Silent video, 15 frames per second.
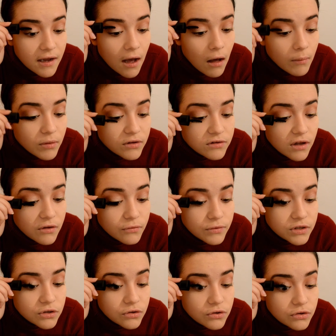Gabaldon,
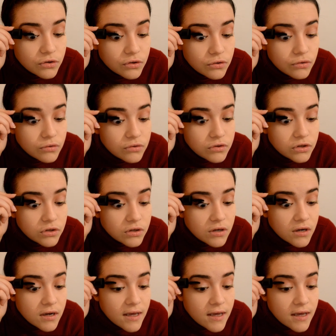which are huge.